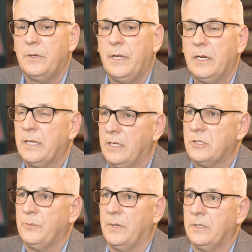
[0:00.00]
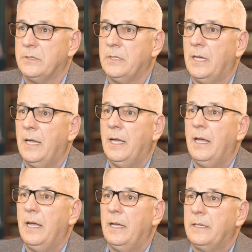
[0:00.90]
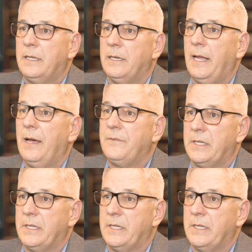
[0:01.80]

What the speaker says: their customers can have the